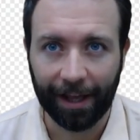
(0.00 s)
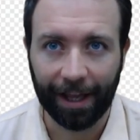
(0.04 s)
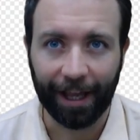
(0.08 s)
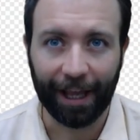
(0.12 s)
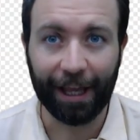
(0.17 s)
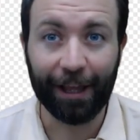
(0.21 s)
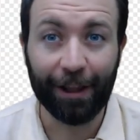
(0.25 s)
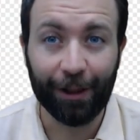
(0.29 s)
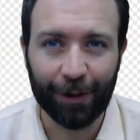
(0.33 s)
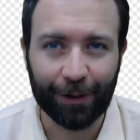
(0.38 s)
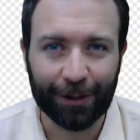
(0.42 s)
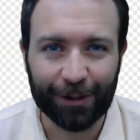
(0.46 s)

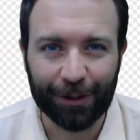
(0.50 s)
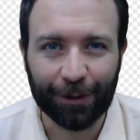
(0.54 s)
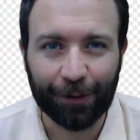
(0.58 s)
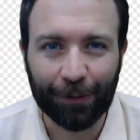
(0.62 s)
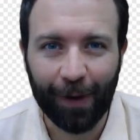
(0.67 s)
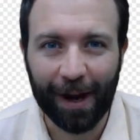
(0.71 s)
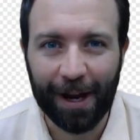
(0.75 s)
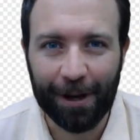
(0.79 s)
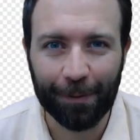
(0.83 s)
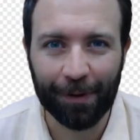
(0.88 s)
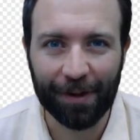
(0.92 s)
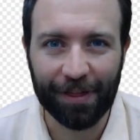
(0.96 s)
He looks
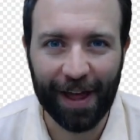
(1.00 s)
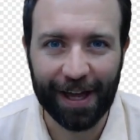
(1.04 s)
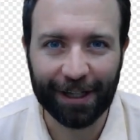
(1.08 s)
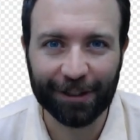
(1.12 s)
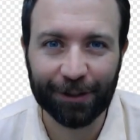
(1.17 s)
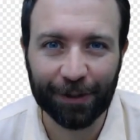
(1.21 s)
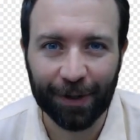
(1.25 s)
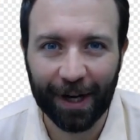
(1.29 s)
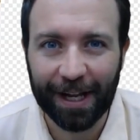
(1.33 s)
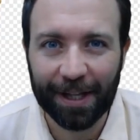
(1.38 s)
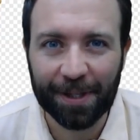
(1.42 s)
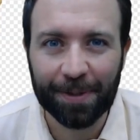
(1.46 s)
great with that
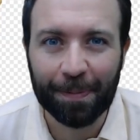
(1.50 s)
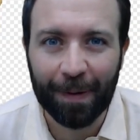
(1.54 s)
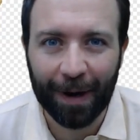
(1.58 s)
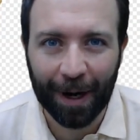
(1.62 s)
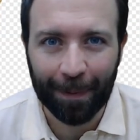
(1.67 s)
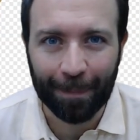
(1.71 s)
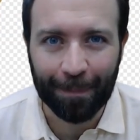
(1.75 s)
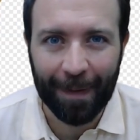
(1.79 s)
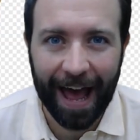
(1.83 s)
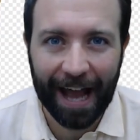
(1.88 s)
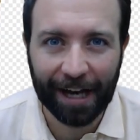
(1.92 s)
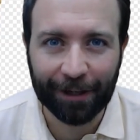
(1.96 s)

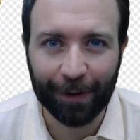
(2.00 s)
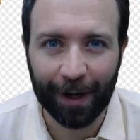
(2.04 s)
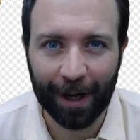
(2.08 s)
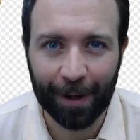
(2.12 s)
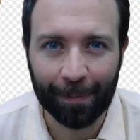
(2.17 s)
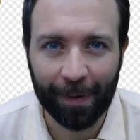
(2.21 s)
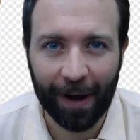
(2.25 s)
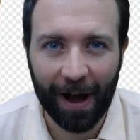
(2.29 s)
transparent background